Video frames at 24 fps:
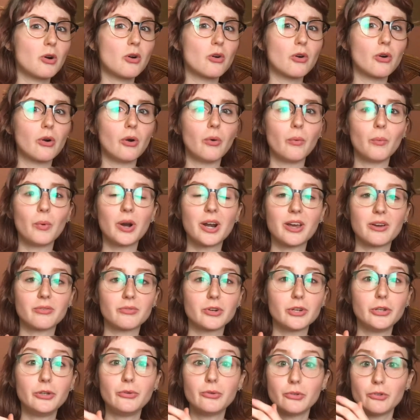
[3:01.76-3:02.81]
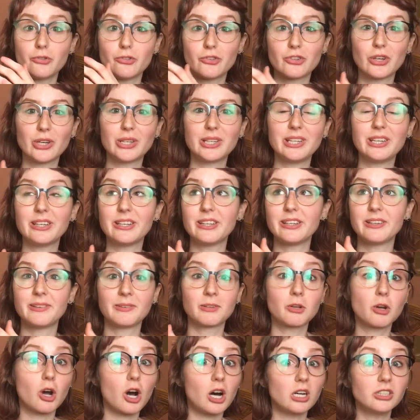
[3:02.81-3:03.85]
or whatever you studied
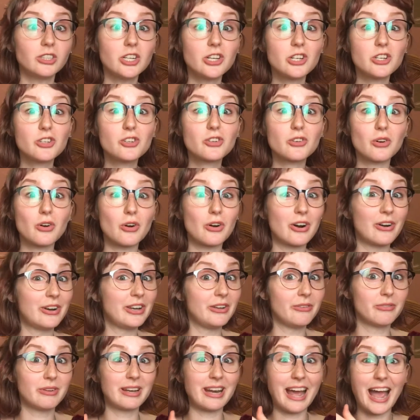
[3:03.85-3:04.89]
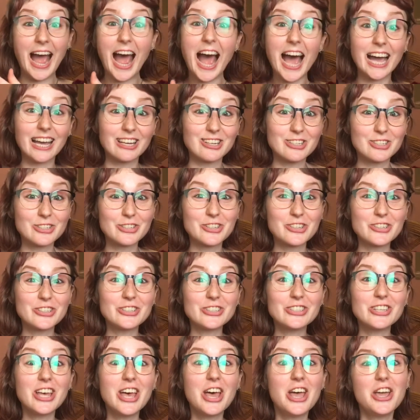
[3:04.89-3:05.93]
in college or even high
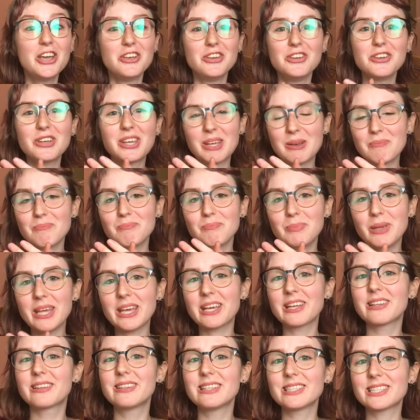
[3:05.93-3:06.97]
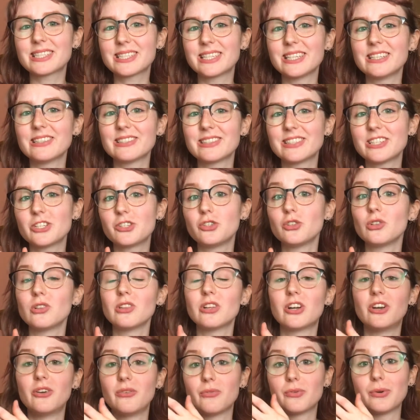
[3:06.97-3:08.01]
school, you can pick the skills that you
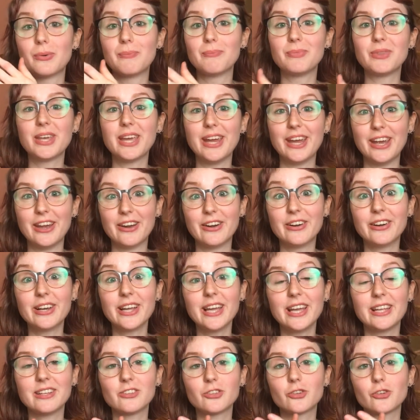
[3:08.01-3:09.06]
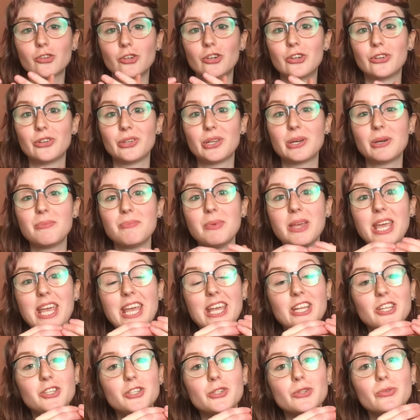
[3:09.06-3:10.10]
learned from there and turn them
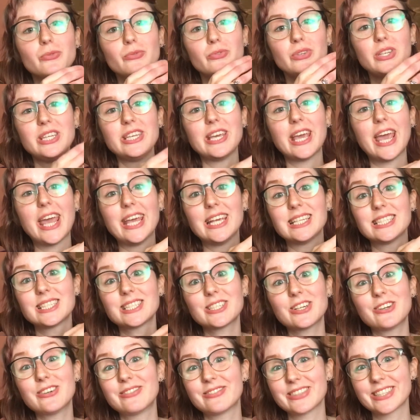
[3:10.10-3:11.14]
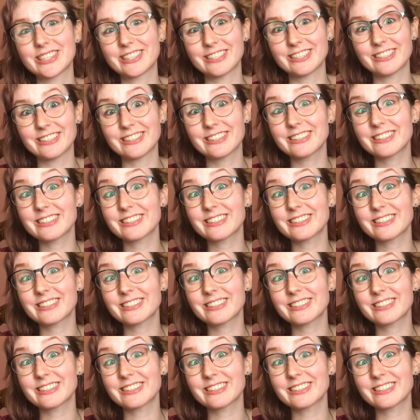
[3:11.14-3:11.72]
into VA services.